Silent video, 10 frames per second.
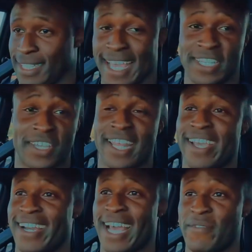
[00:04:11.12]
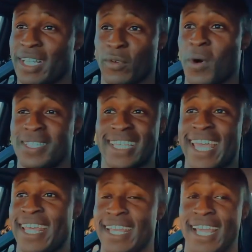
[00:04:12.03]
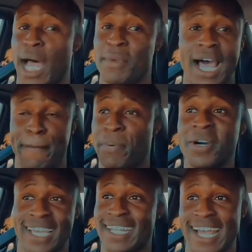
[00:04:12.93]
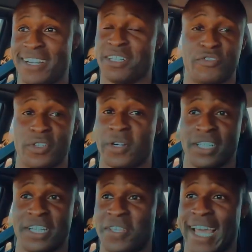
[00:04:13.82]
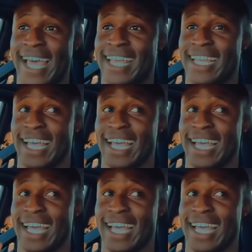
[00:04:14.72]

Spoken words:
As you can hear it, once again, I'm not putting it down to the floor to do that.